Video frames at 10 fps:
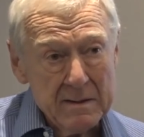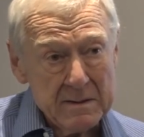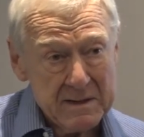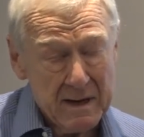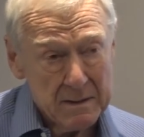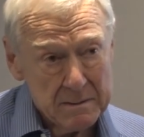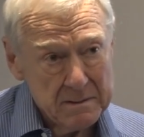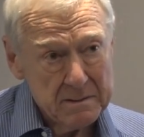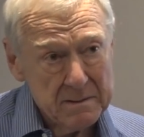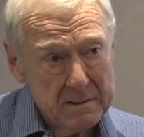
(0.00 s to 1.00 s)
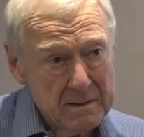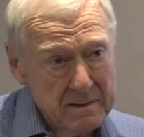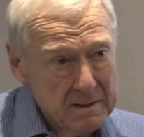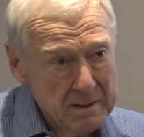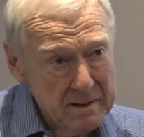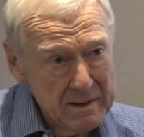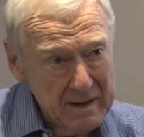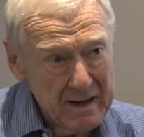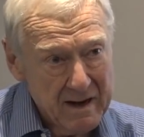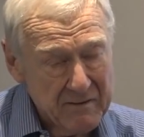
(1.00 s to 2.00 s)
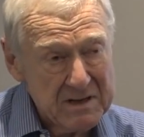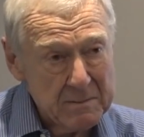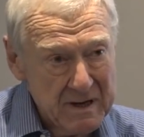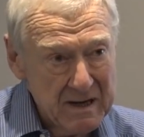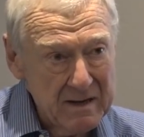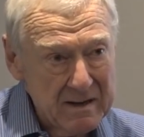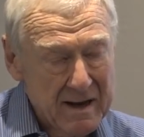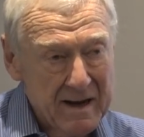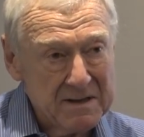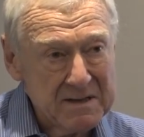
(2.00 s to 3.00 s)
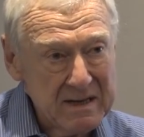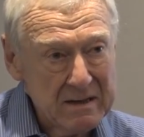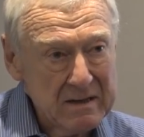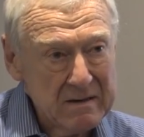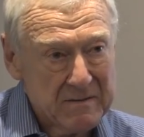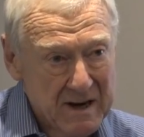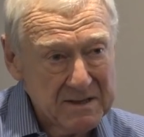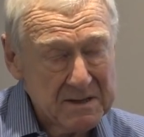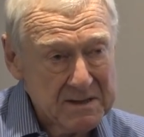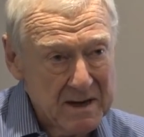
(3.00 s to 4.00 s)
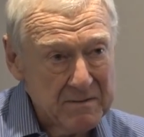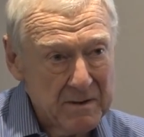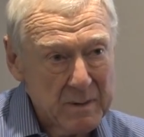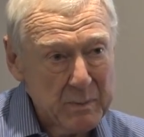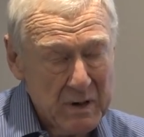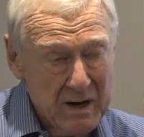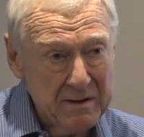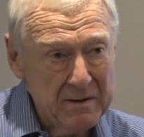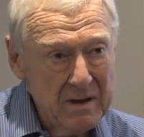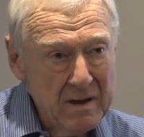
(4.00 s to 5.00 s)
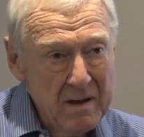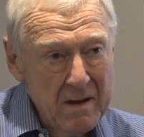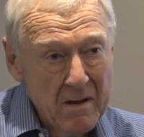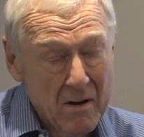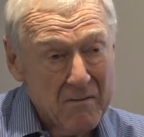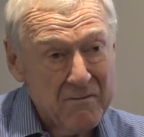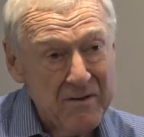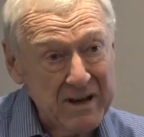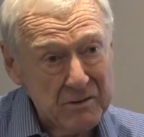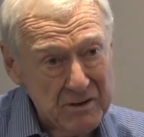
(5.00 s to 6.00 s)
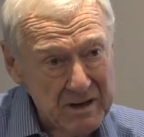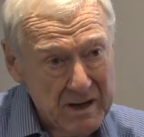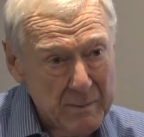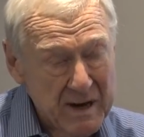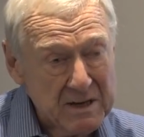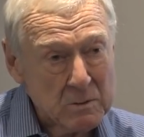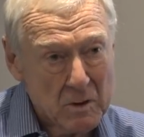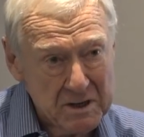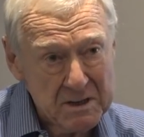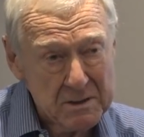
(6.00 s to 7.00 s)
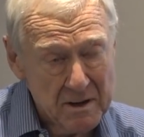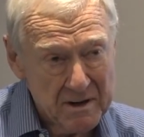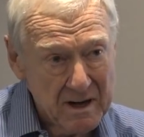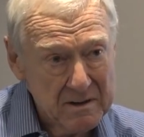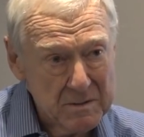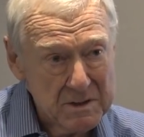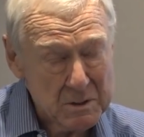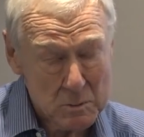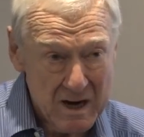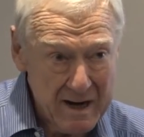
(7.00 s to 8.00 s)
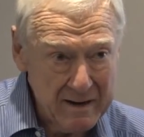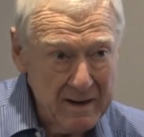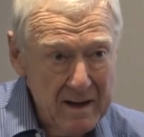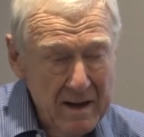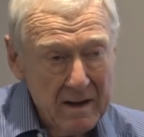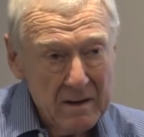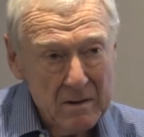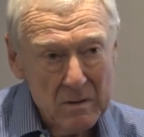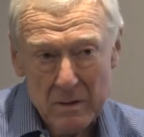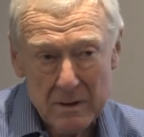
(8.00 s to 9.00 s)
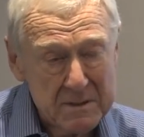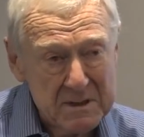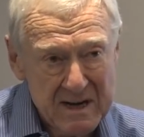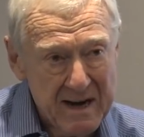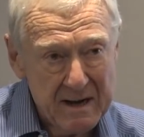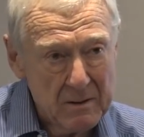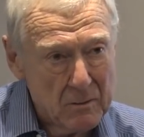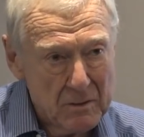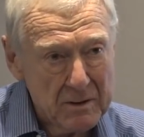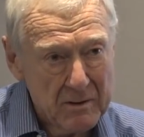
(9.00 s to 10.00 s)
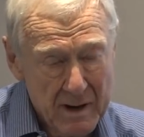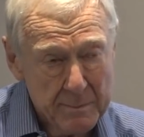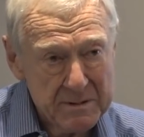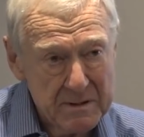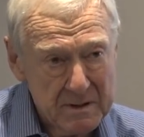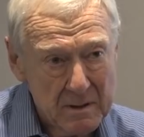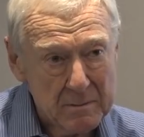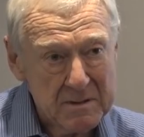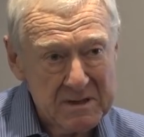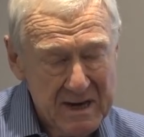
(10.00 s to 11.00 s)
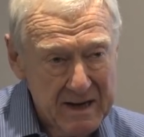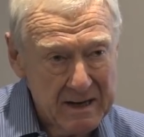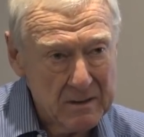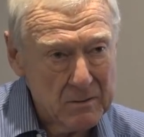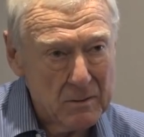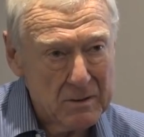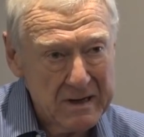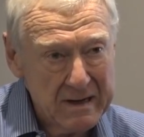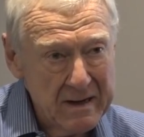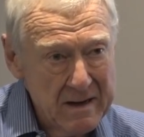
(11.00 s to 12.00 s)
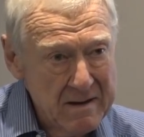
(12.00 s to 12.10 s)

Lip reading: So inevitably the ANC finds itself on a path of victory no matter what its conduct, which is why, notwithstanding all the corruption and notwithstanding all the